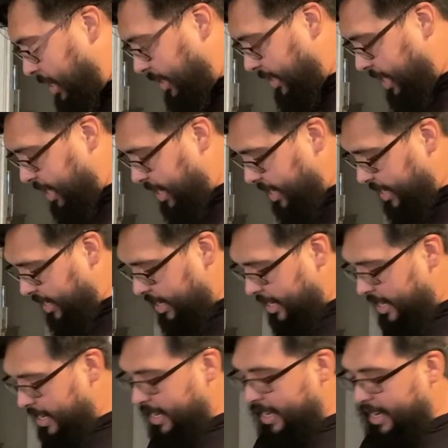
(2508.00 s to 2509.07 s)
sake.
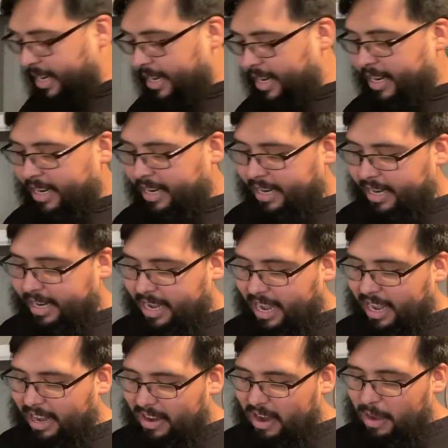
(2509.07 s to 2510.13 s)
I
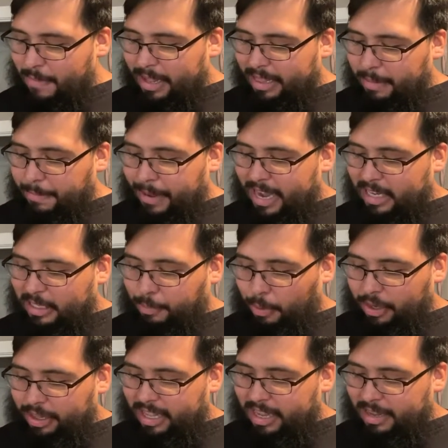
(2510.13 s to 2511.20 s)
don't know about the
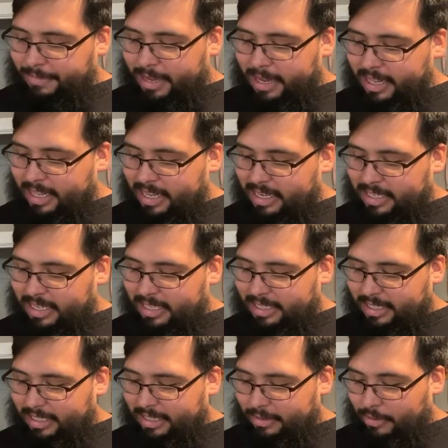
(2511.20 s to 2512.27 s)
passport thing, man. That's
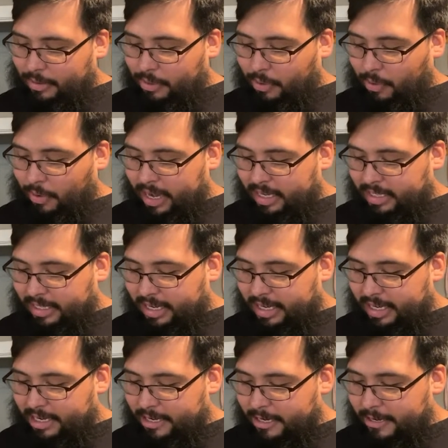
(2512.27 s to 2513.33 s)
a little
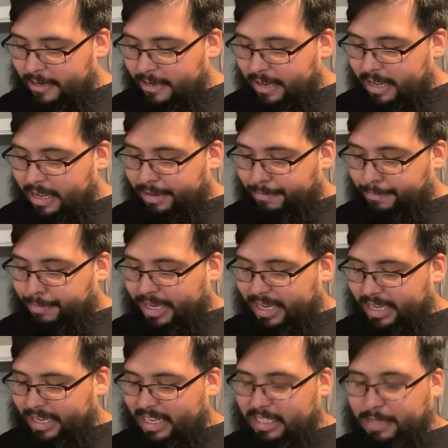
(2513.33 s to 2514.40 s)
crazy.
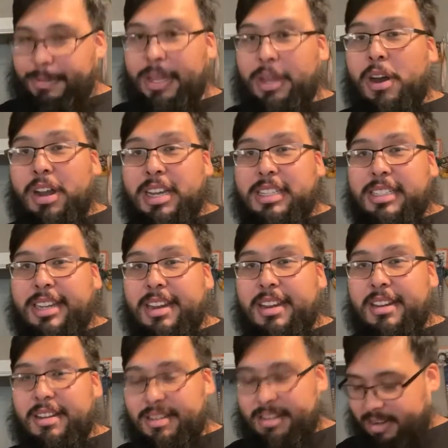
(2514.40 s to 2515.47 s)
But let's be honest
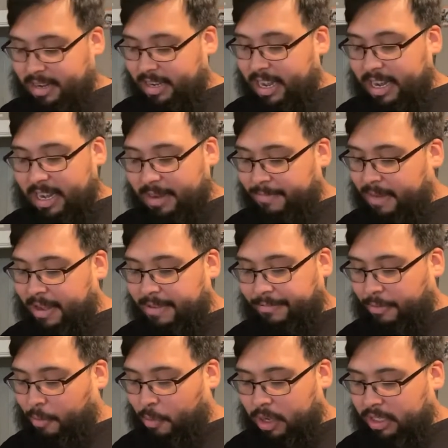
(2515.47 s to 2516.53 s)
here. Again, I'm not
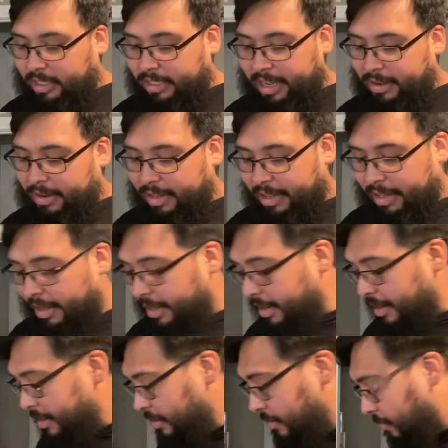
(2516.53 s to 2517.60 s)
for one side or the
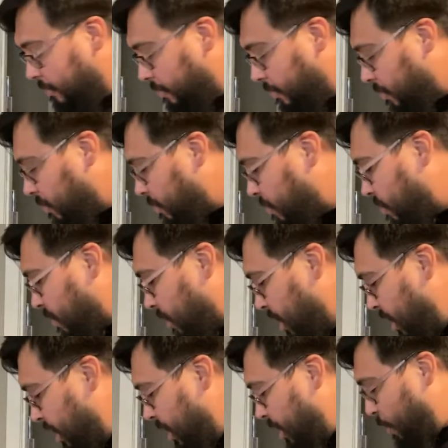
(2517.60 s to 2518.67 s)
other.
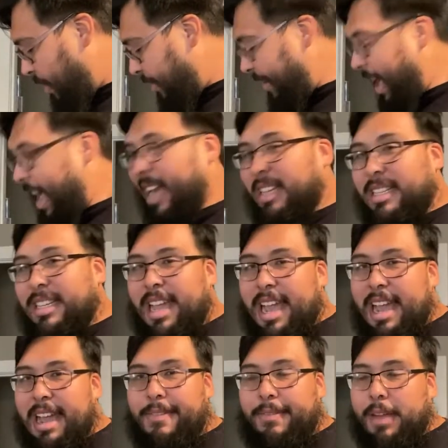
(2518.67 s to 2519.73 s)
We've had to
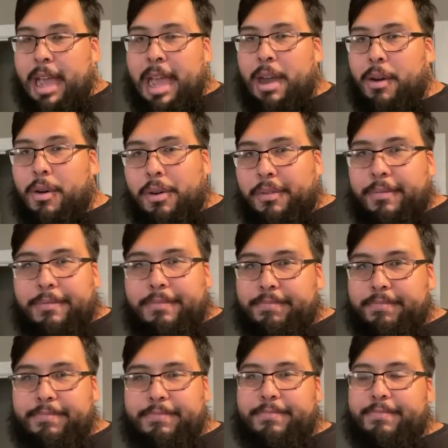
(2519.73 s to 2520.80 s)
have our
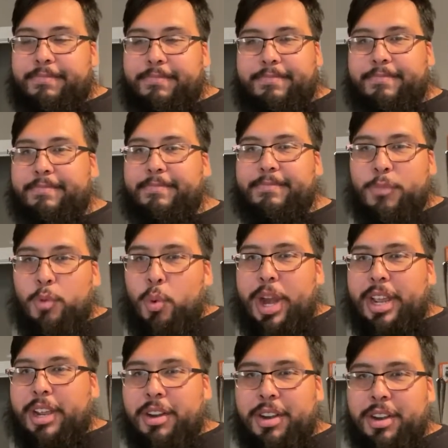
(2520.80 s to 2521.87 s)

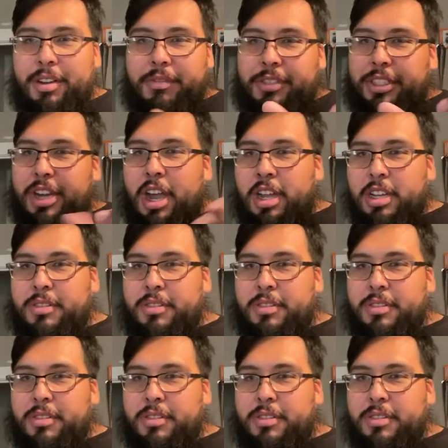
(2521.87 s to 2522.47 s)
record of shots